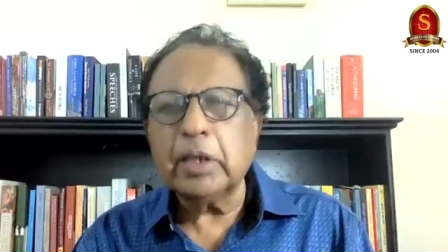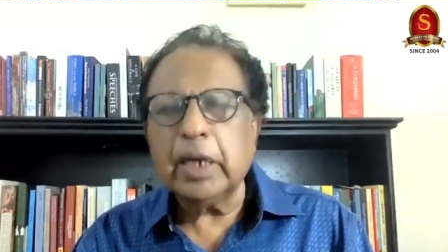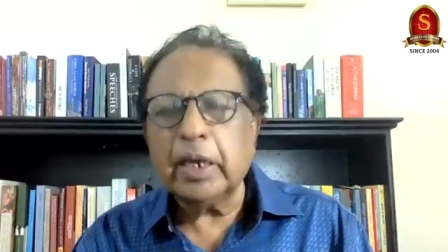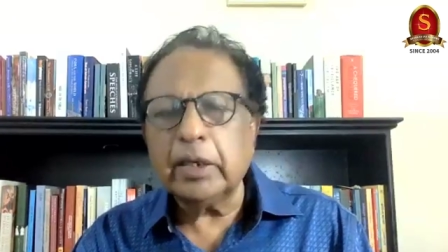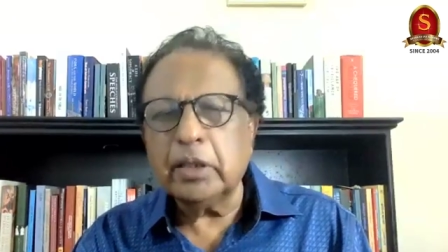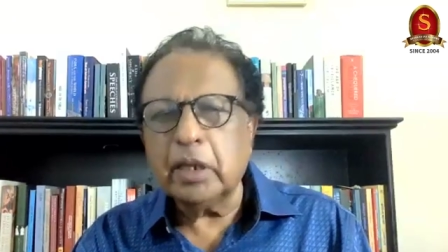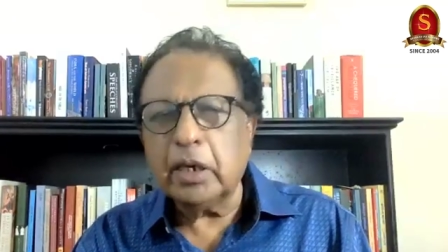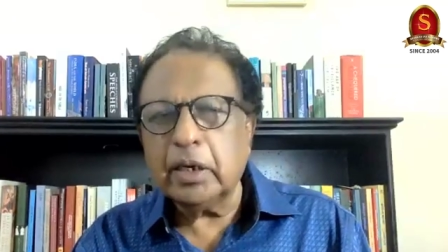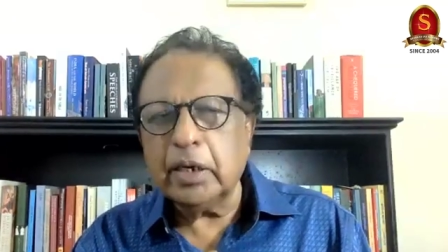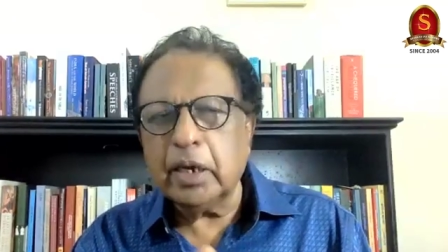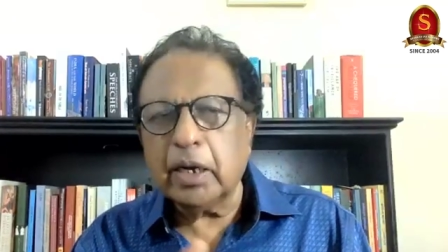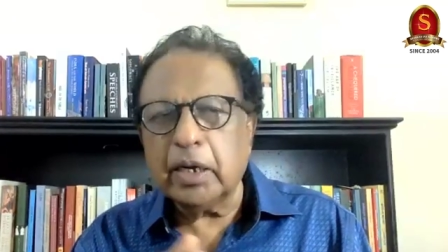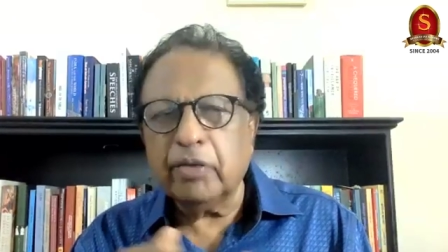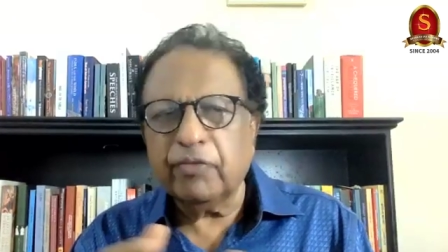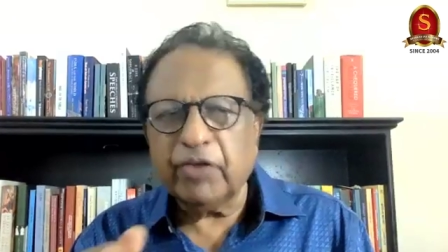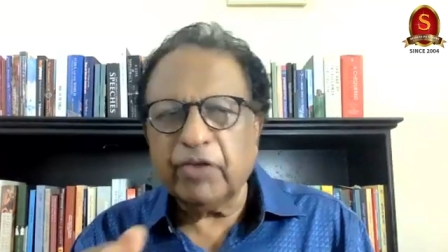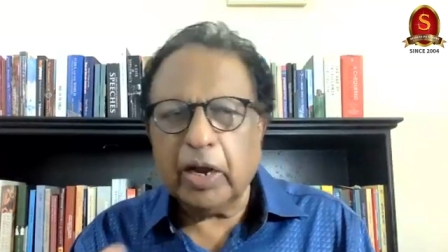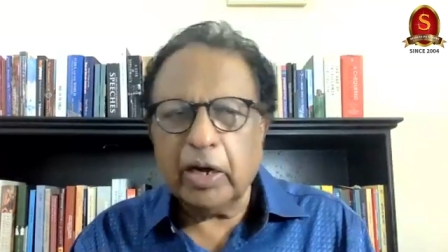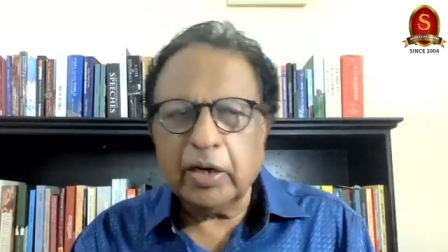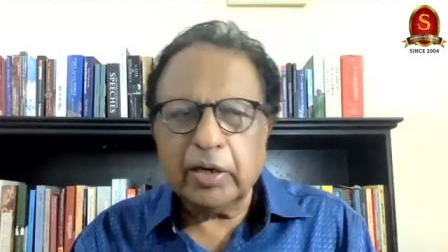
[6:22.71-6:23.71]
Either he had
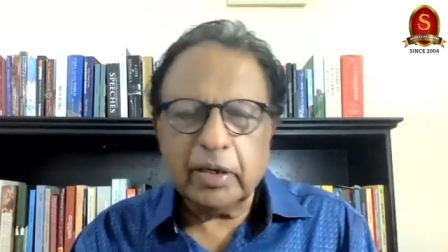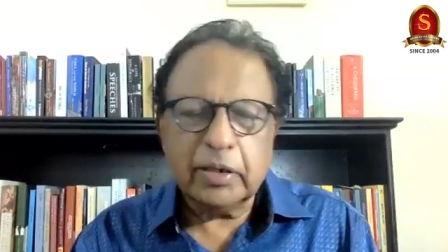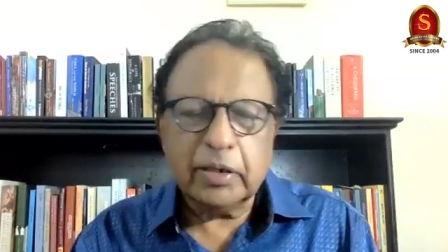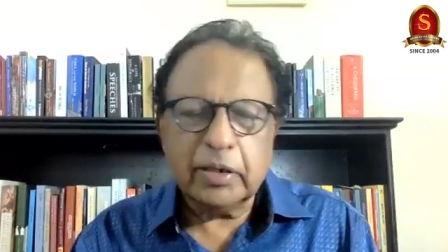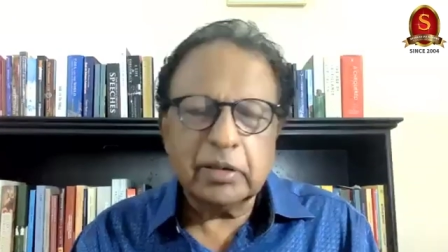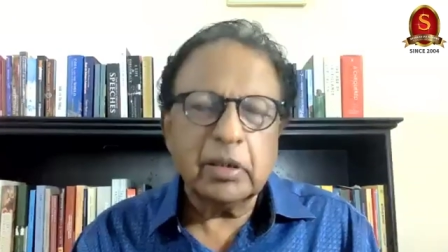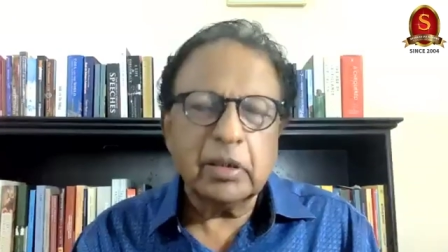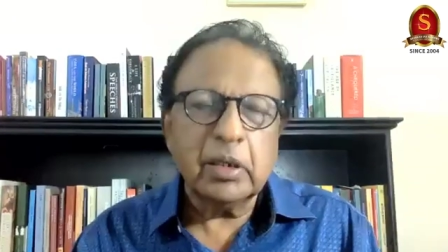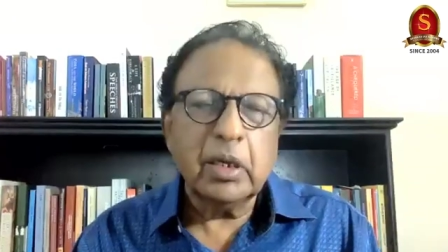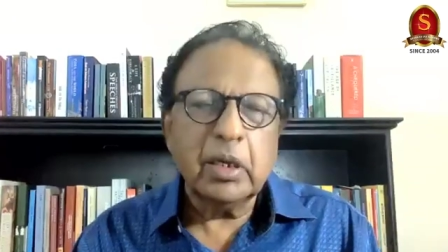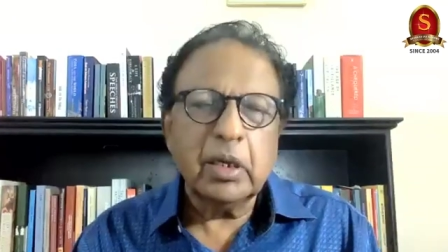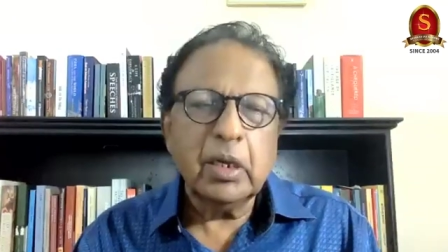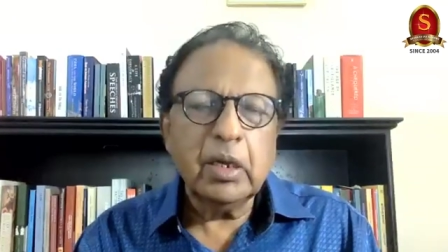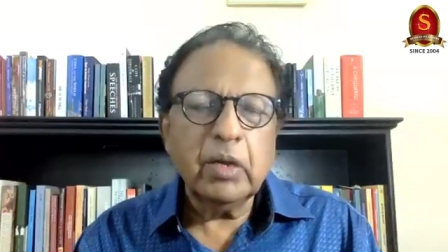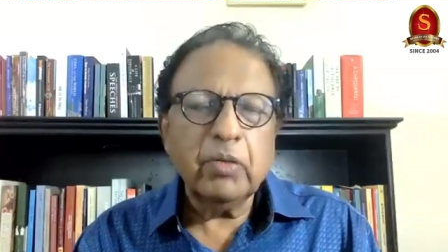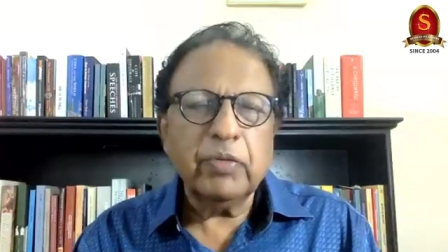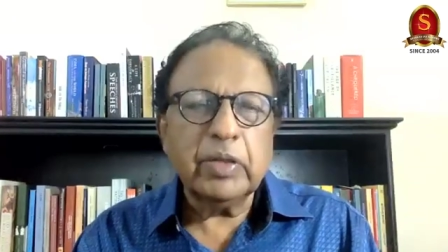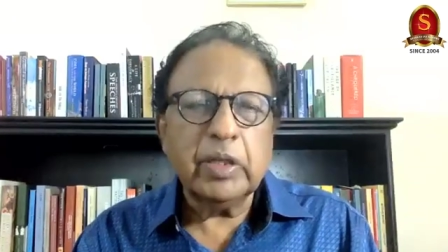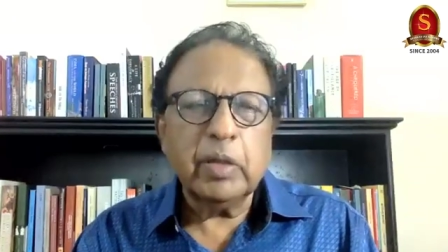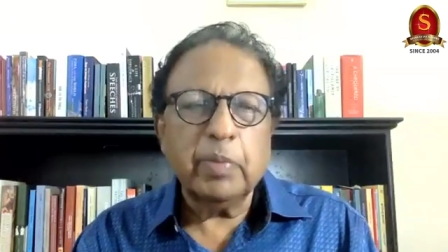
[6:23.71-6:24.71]
difficulties
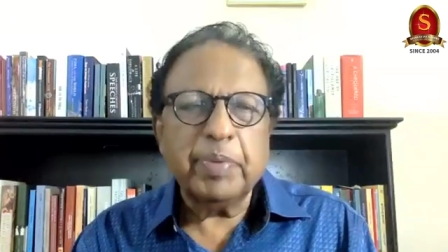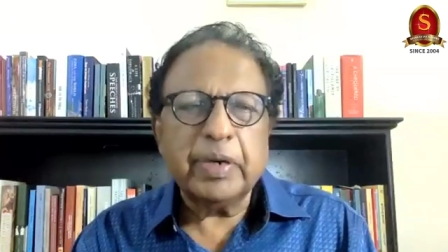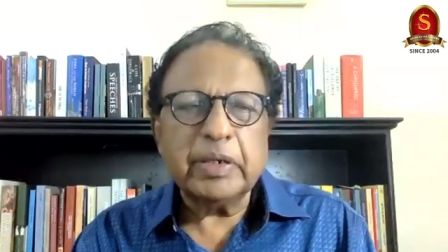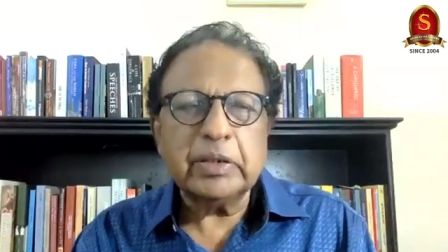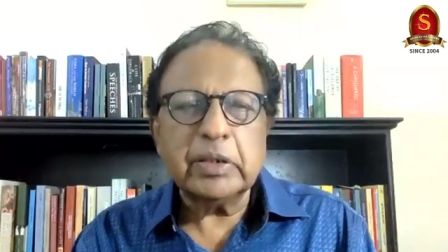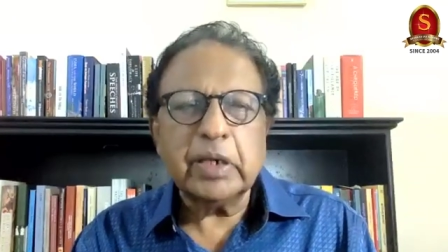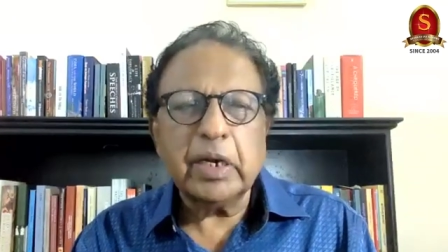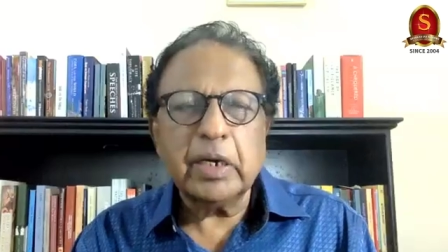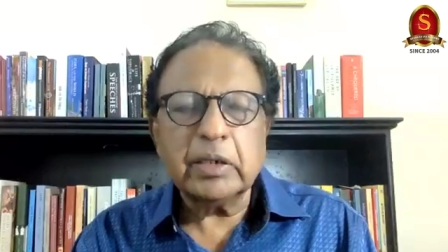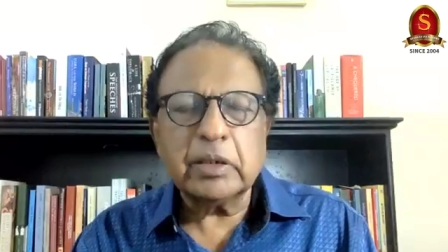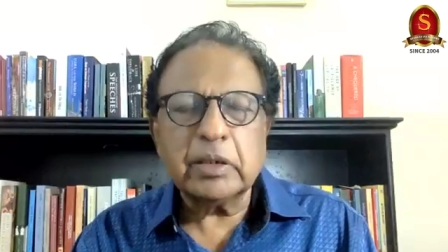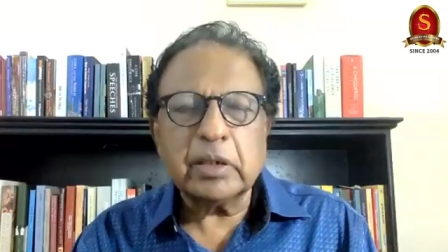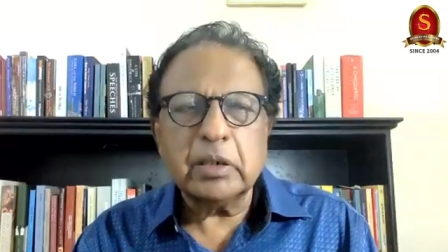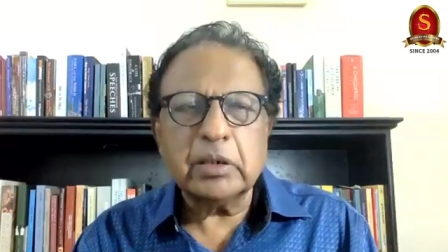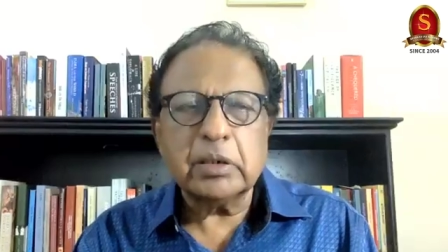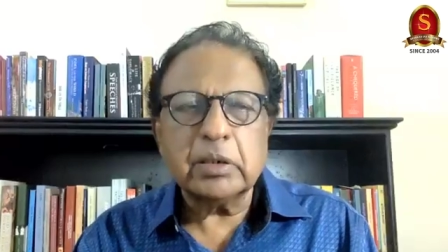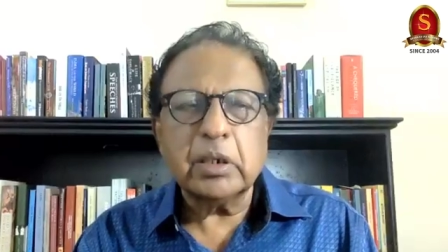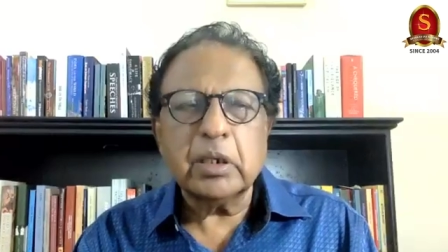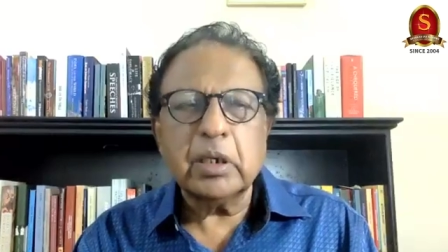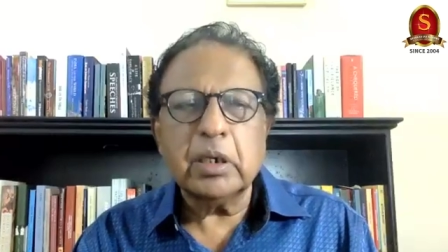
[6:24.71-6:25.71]
with the president's
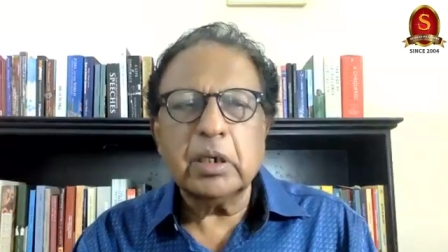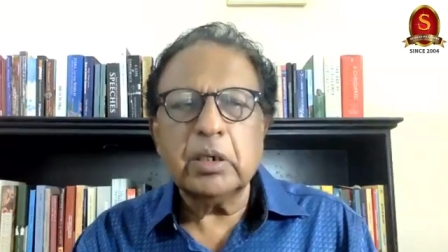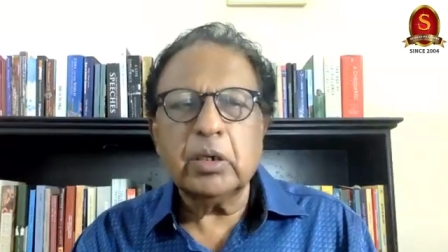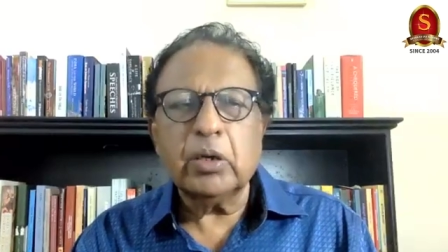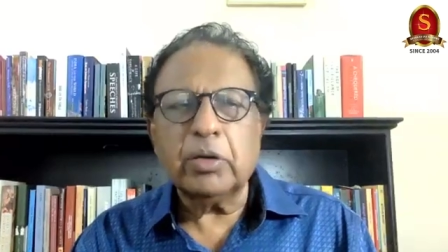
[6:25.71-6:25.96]
concern